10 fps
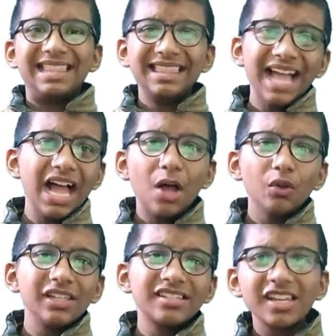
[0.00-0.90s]
Now
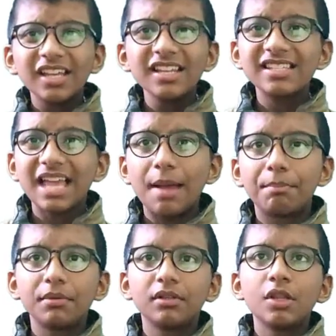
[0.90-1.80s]
let's take an
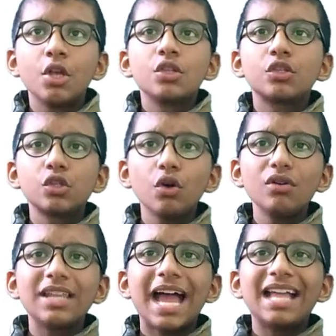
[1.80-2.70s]
example so
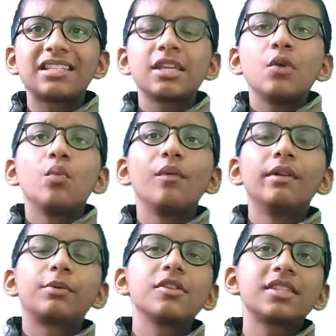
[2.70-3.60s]
that we
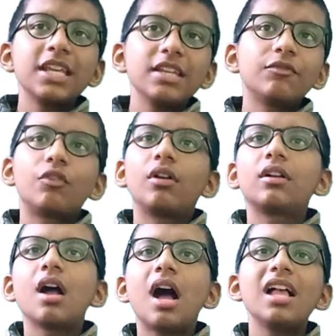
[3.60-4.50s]
will proceed for a
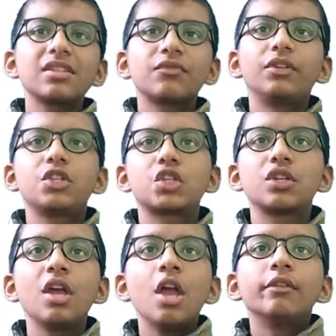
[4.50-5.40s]
cost
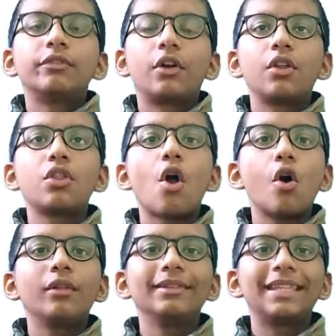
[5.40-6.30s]
function for a
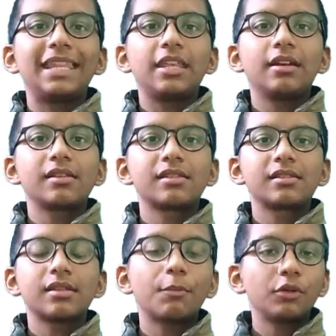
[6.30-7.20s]
non-linear
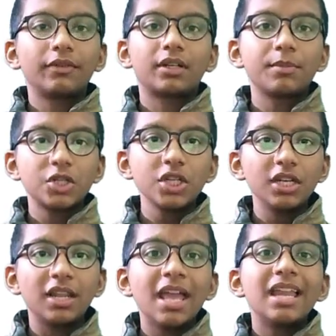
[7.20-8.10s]
support vector
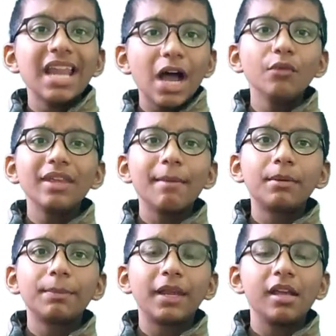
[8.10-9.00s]
machine. Now we have
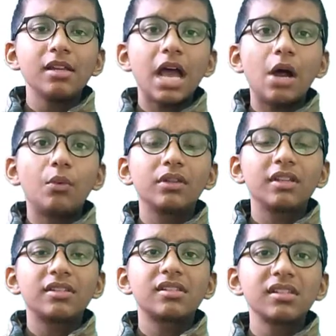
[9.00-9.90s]
prepared
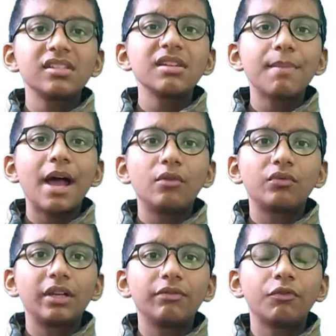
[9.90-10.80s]
the decision
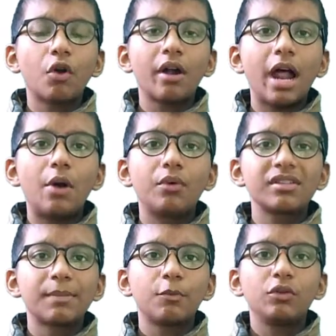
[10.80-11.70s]
boundary for our
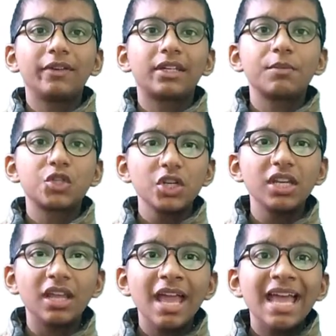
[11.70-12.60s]
support vector
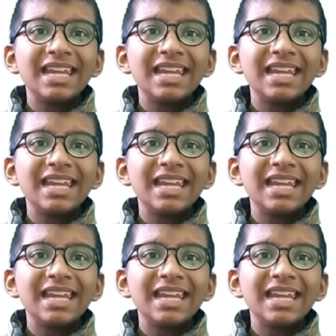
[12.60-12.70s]
machine.